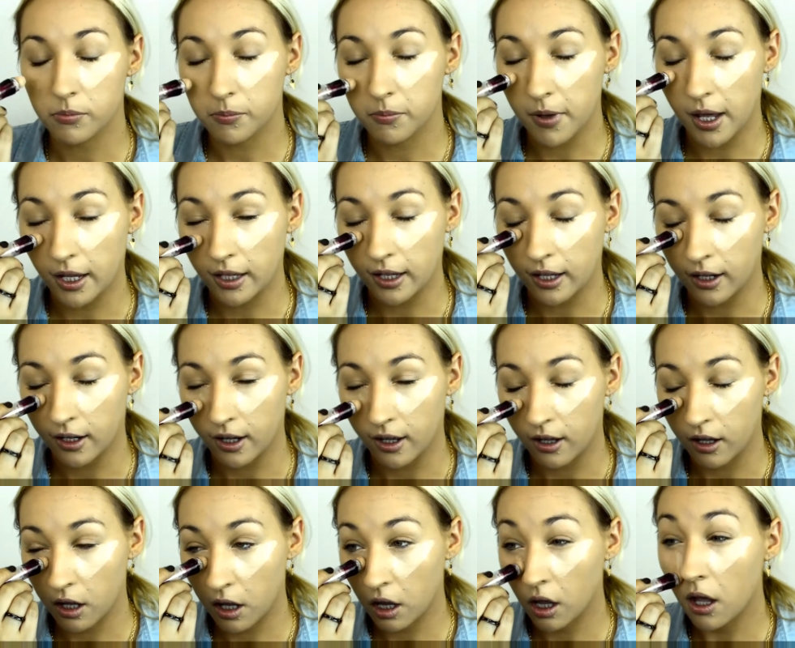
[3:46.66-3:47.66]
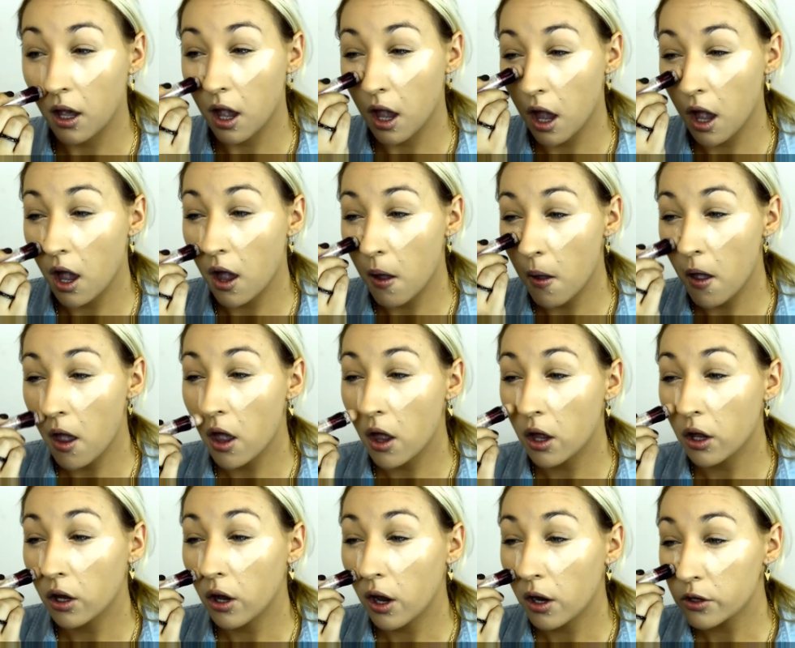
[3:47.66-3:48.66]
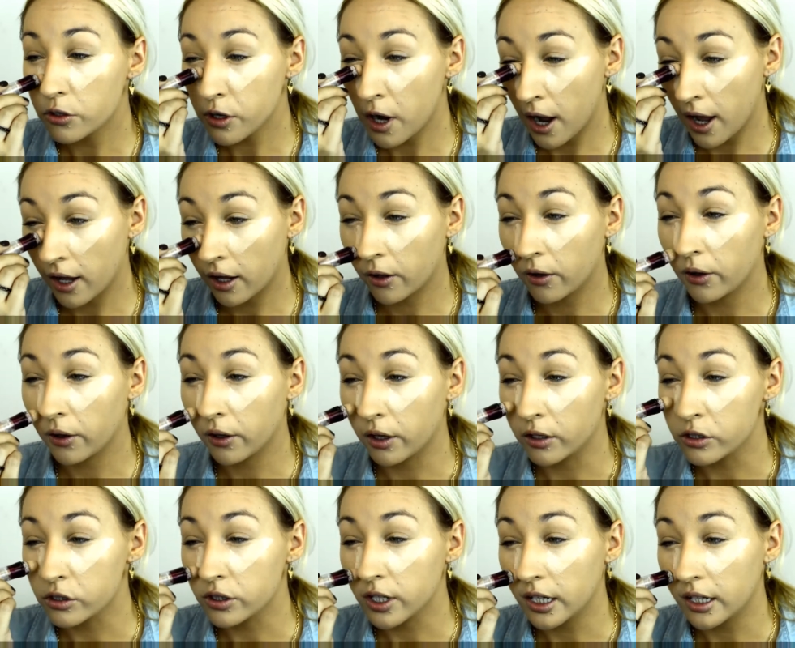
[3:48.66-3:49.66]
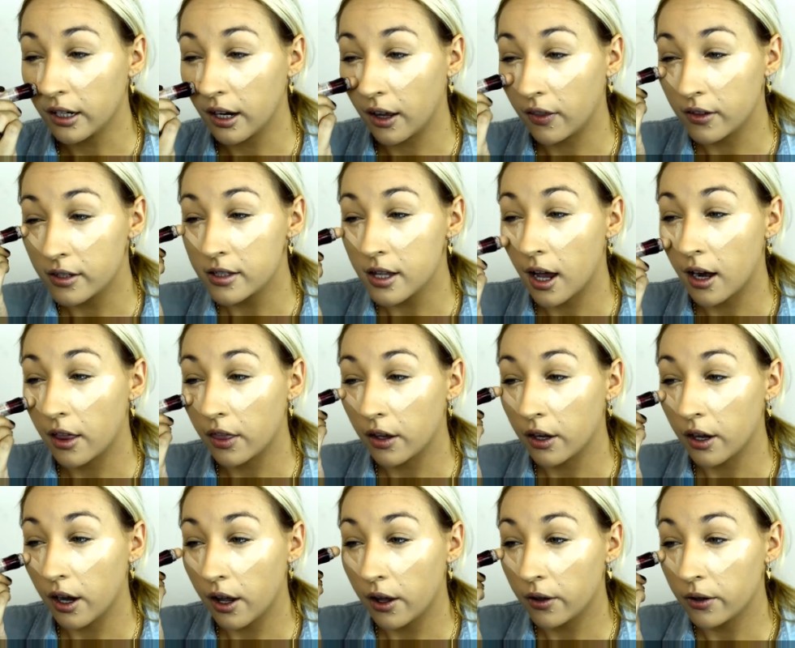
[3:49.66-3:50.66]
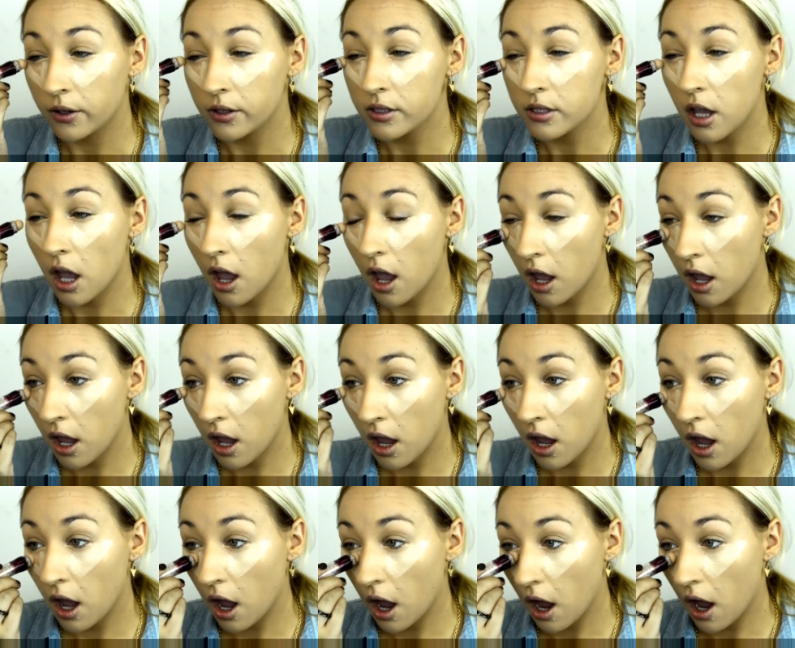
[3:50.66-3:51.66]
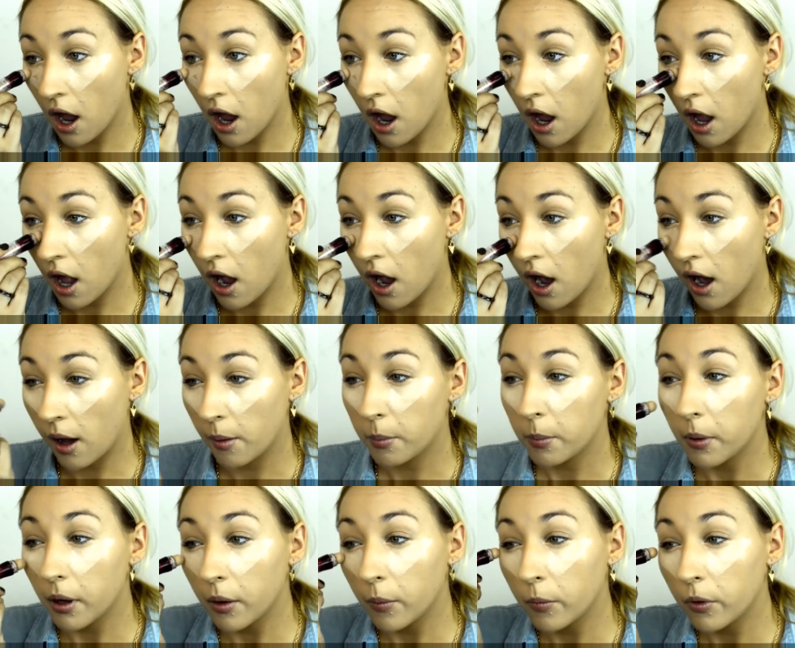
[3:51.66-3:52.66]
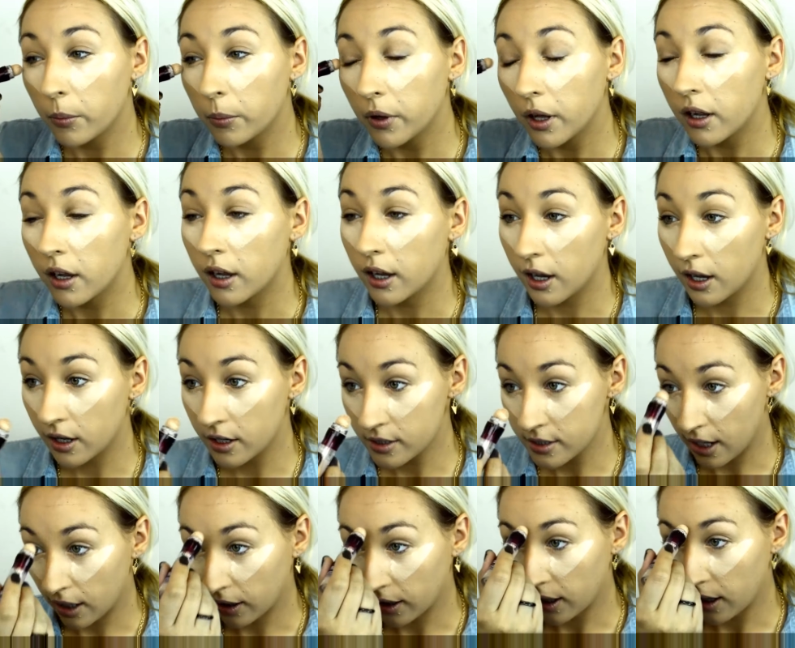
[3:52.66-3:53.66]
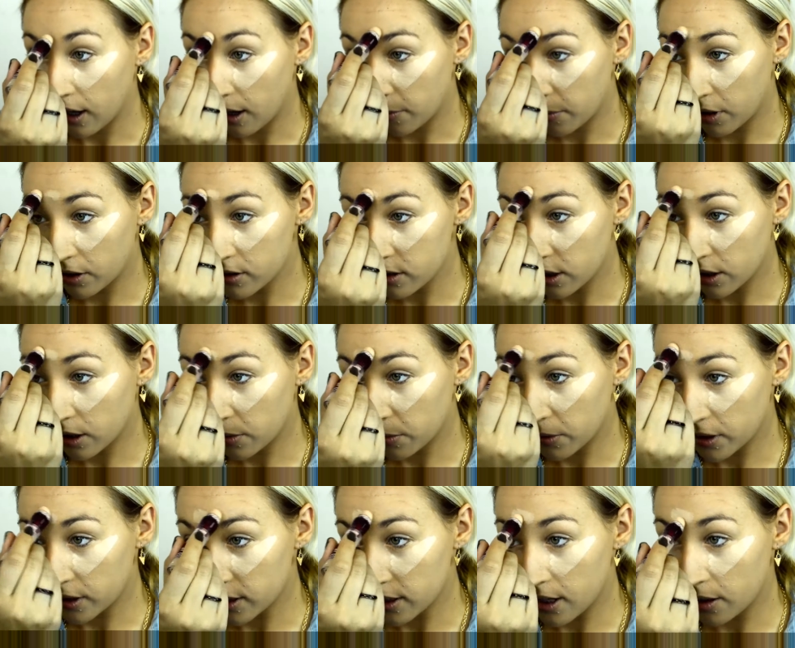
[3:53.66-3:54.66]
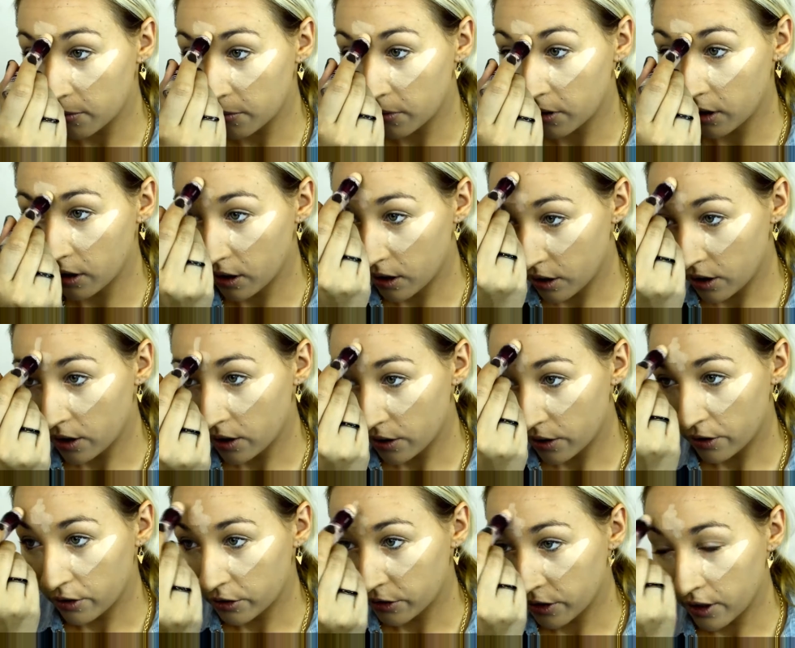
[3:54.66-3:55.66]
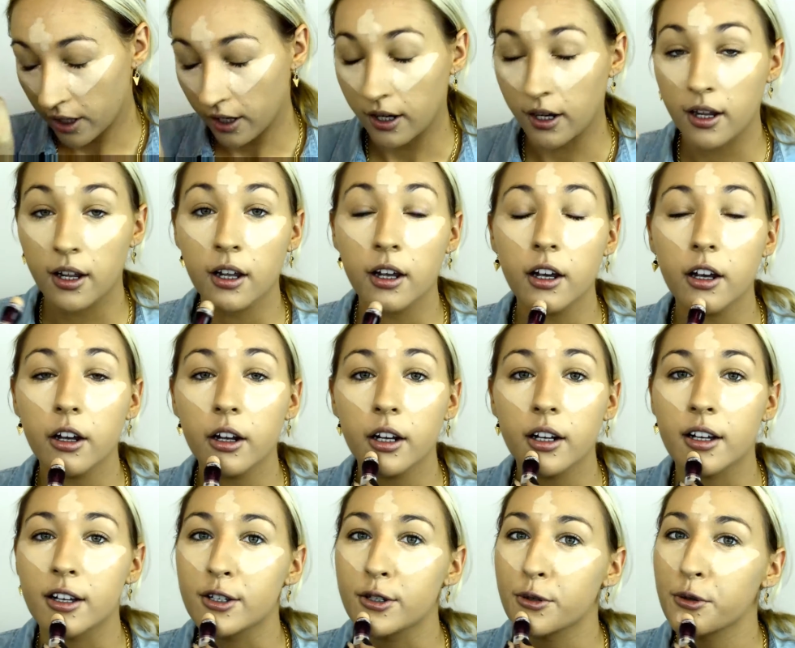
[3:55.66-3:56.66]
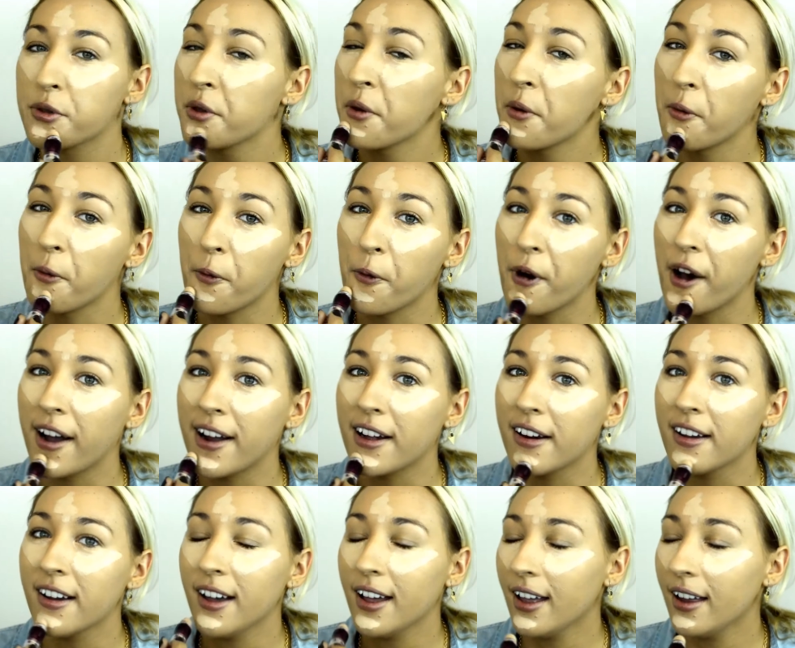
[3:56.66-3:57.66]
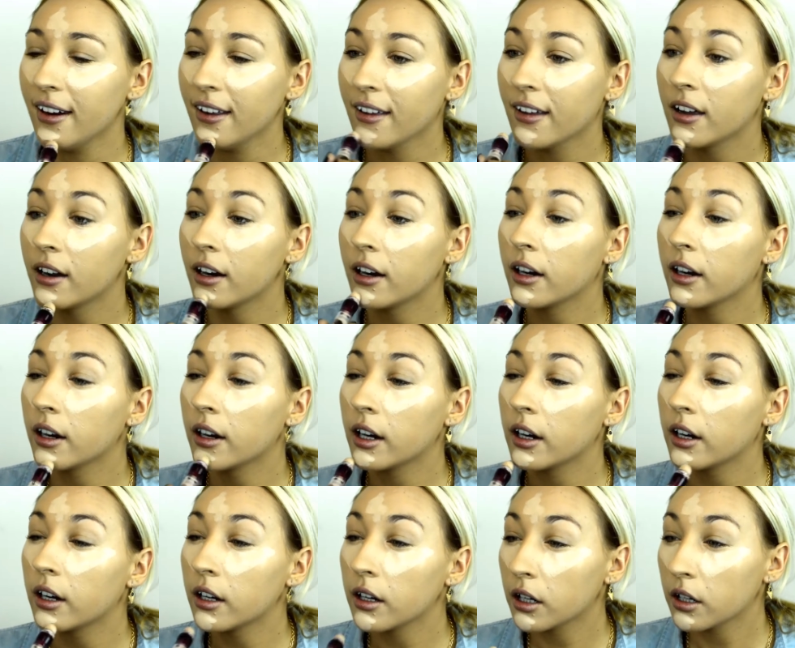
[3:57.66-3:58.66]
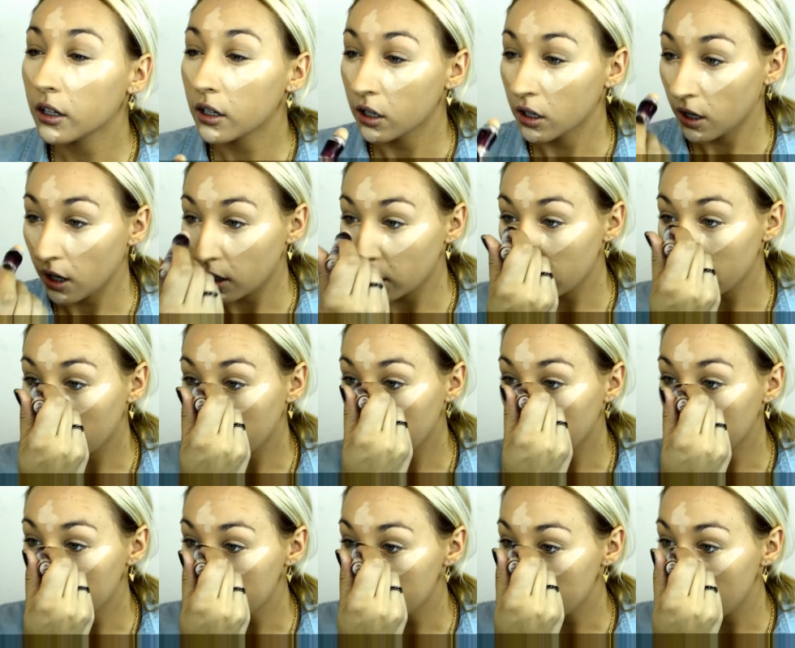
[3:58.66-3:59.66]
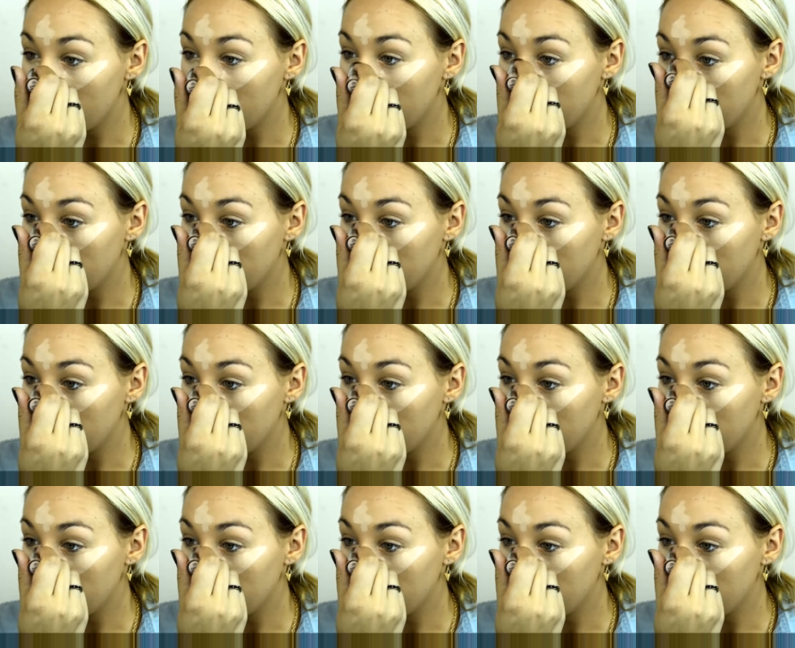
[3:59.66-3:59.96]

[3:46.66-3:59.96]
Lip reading: making a triangle go straight down the side of the nose, up, and we'll blend it in a second. I'm also going to put some right here, because why not? You can put some